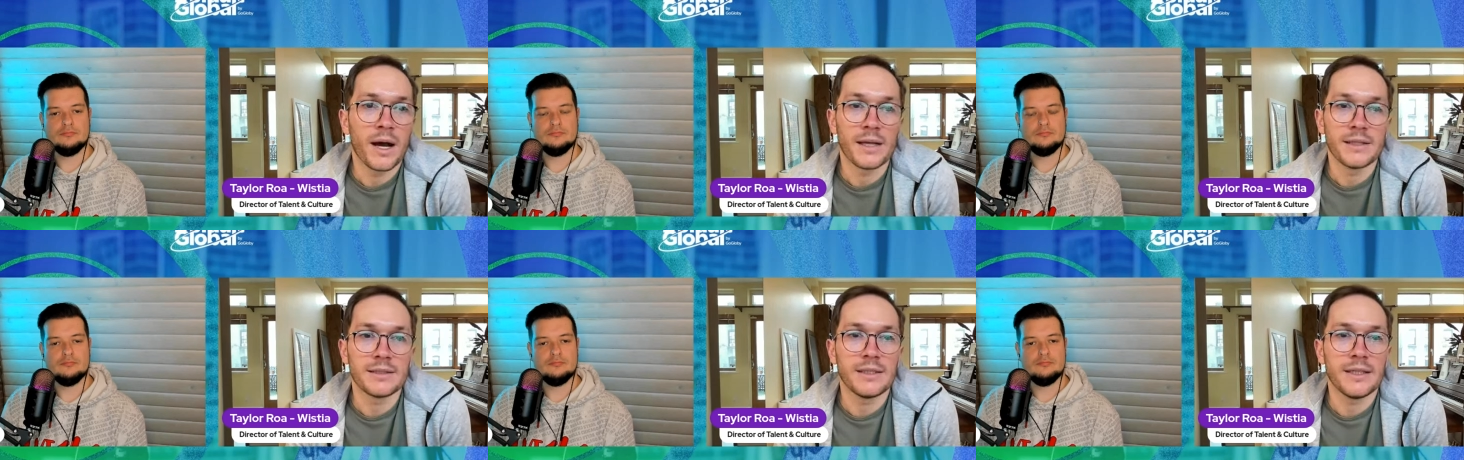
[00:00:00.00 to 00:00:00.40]

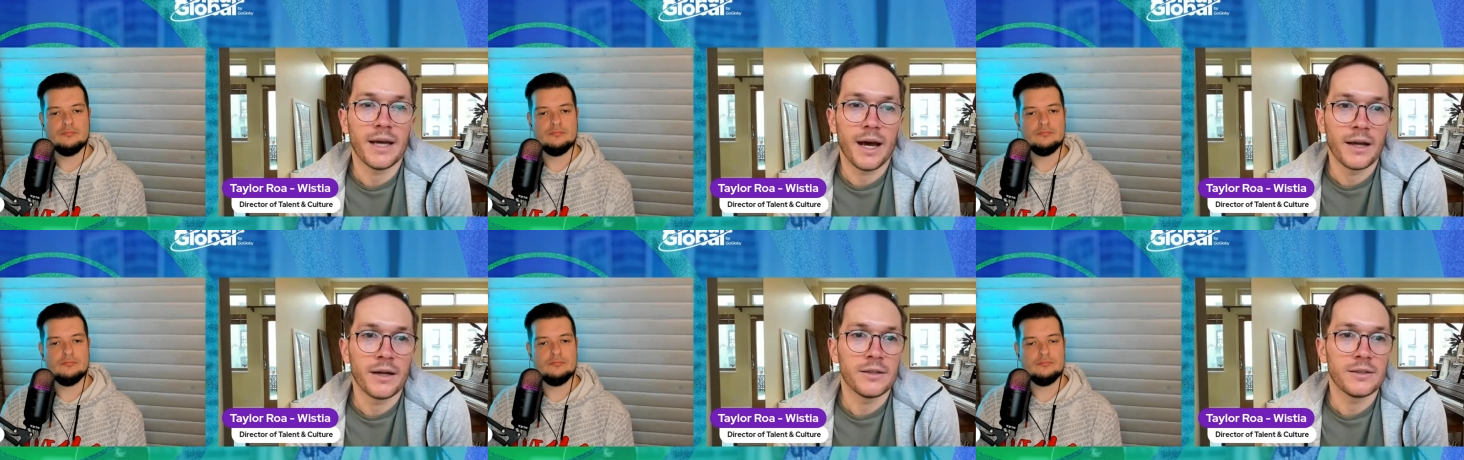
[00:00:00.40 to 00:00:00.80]
Speaker 1: IC
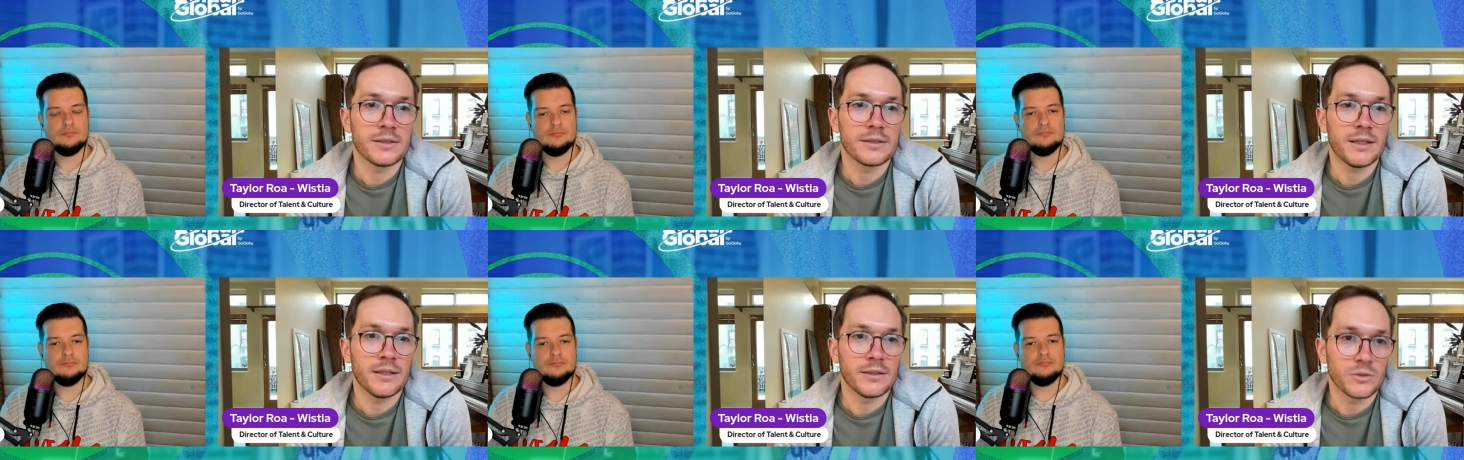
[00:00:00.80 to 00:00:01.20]

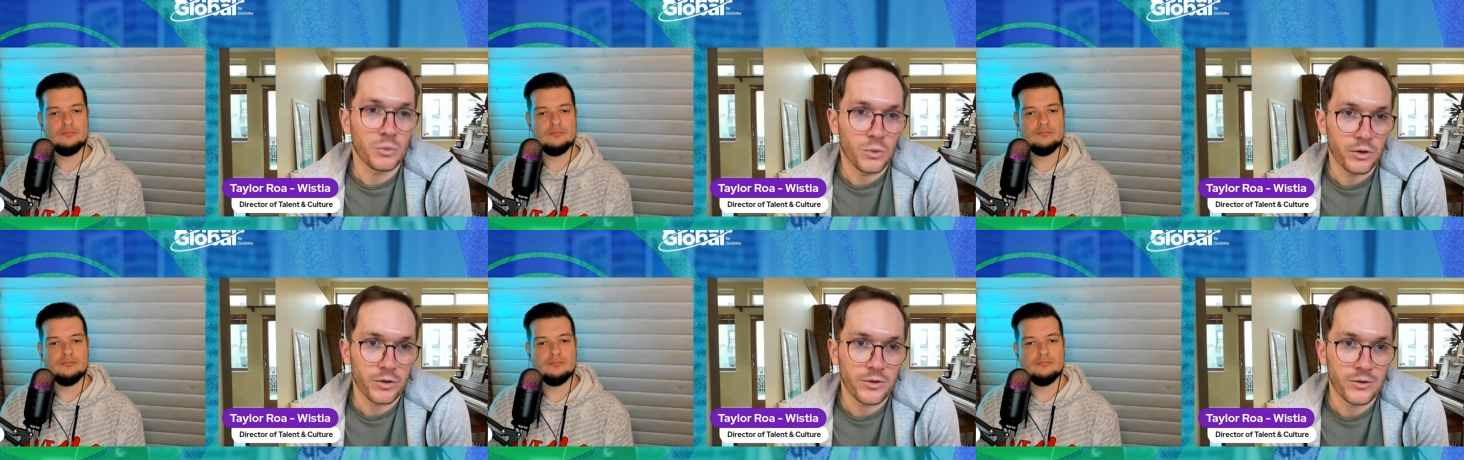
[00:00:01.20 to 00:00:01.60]
hires, it is
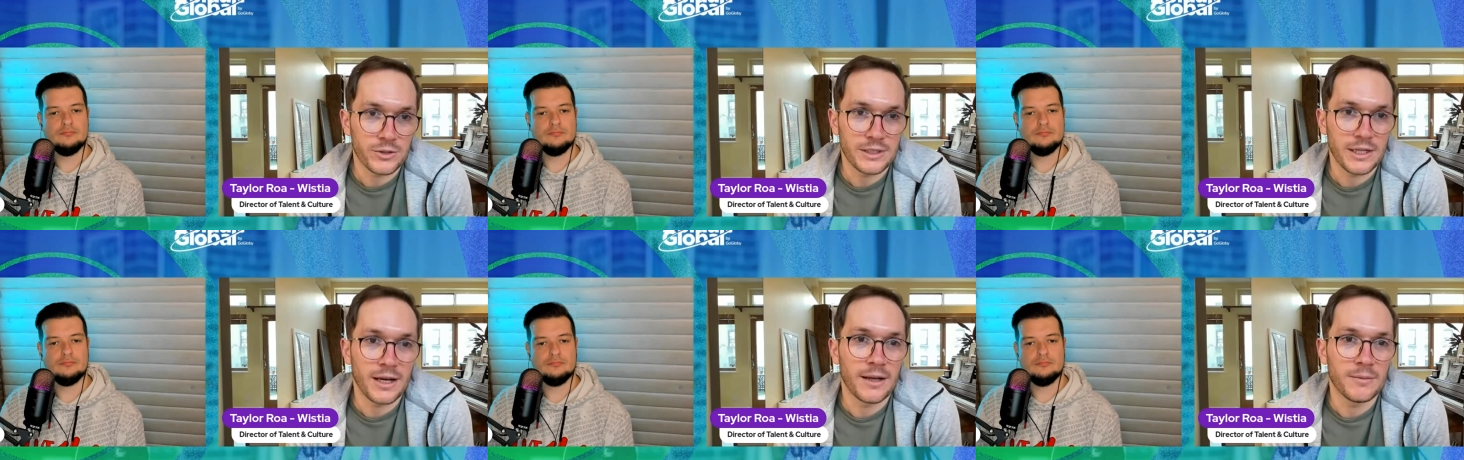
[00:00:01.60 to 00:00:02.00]
worth your
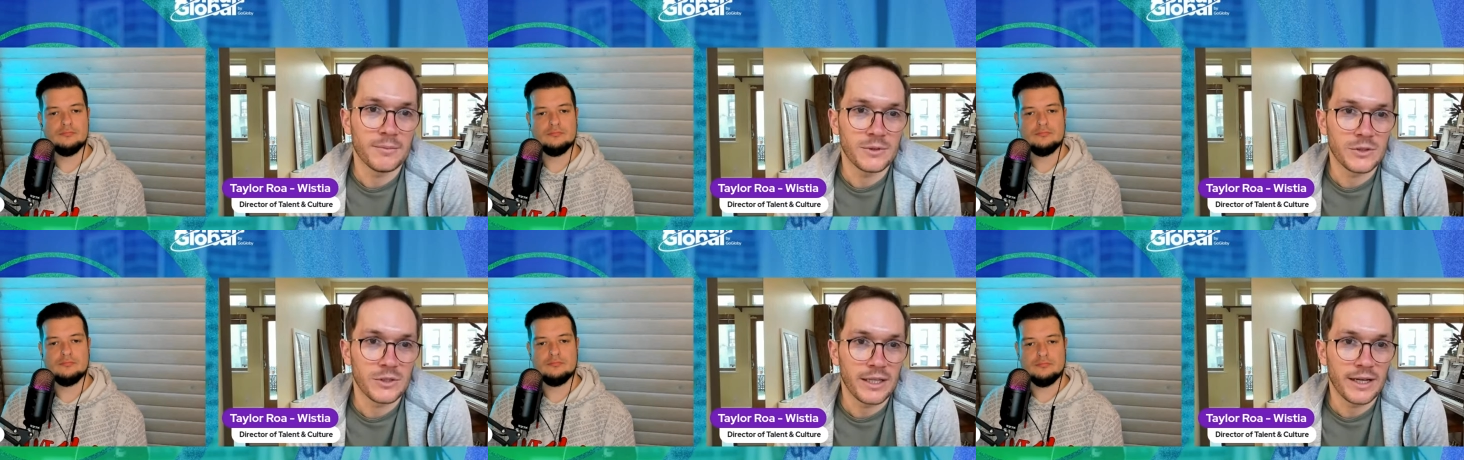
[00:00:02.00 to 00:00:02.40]
time
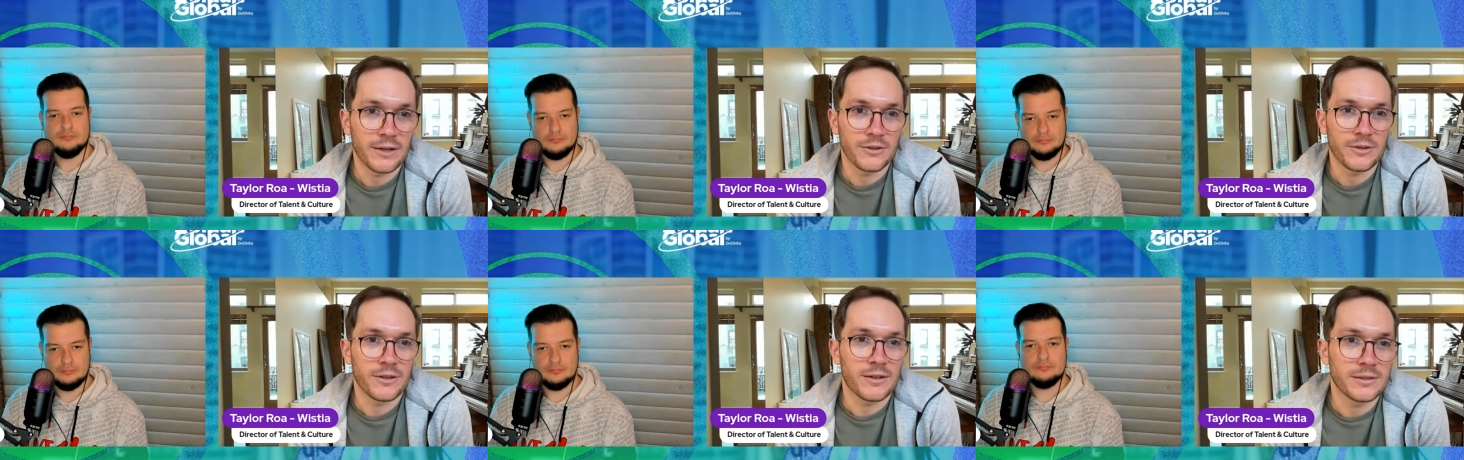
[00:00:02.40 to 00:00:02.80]
to get
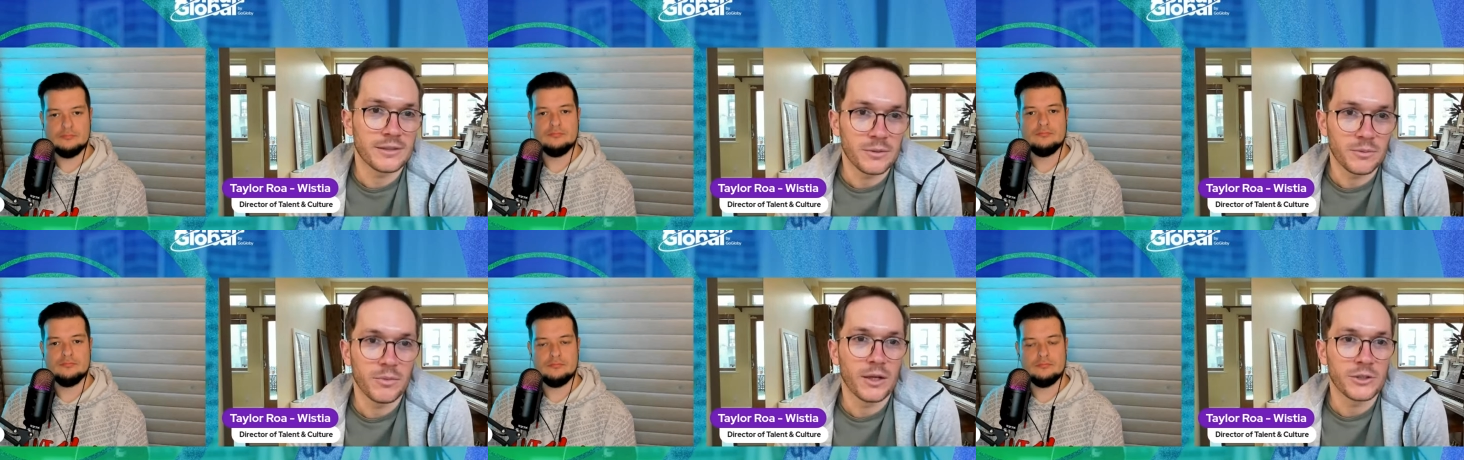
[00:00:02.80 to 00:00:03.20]
out there
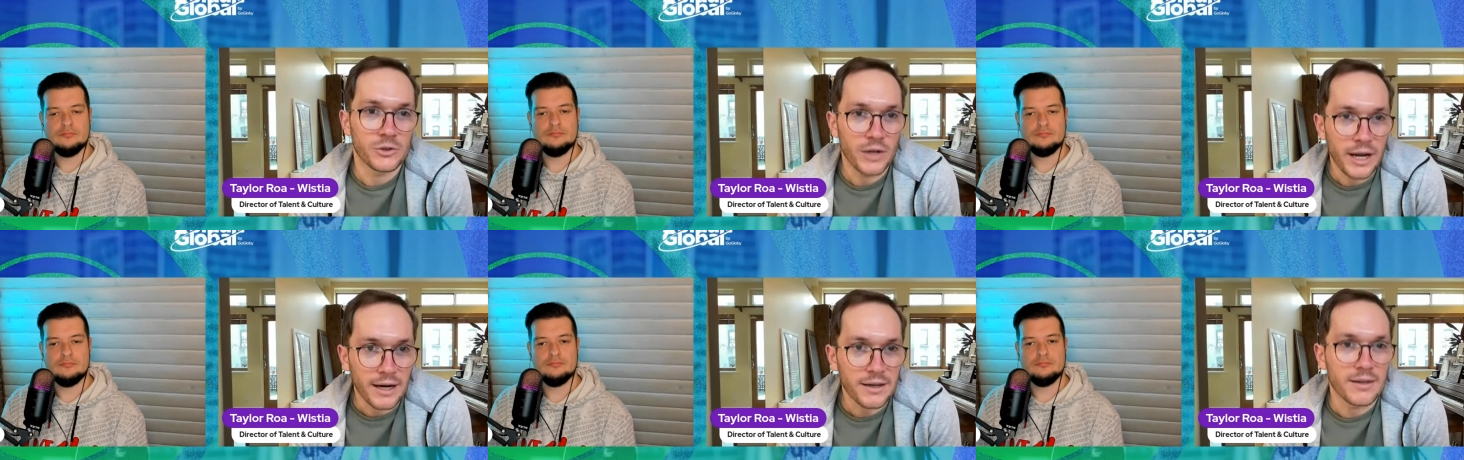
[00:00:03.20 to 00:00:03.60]
to
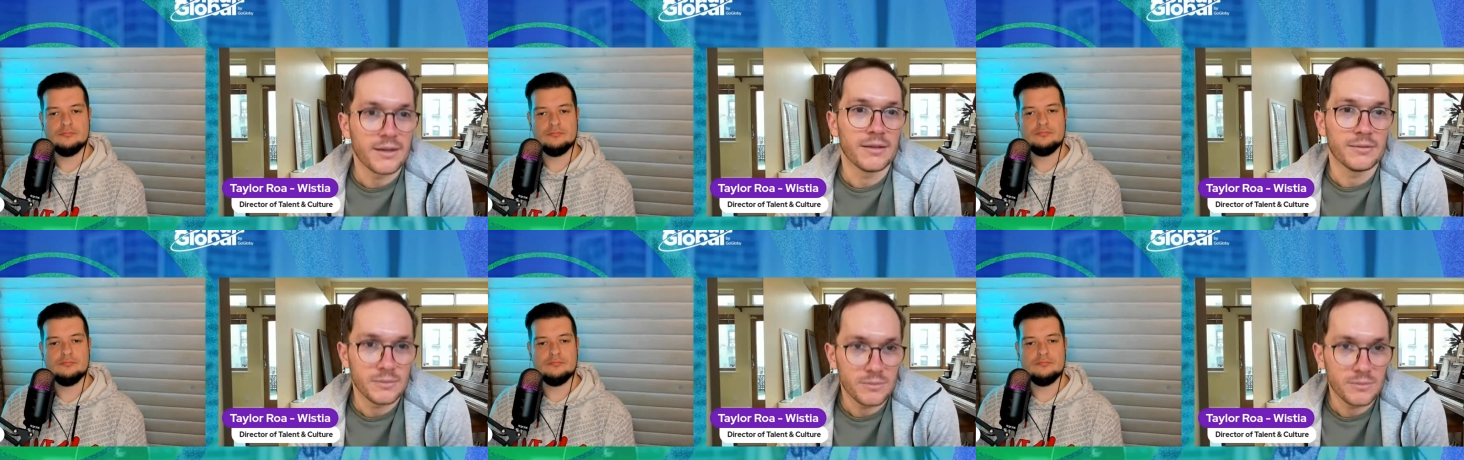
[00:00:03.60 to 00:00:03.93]
attract the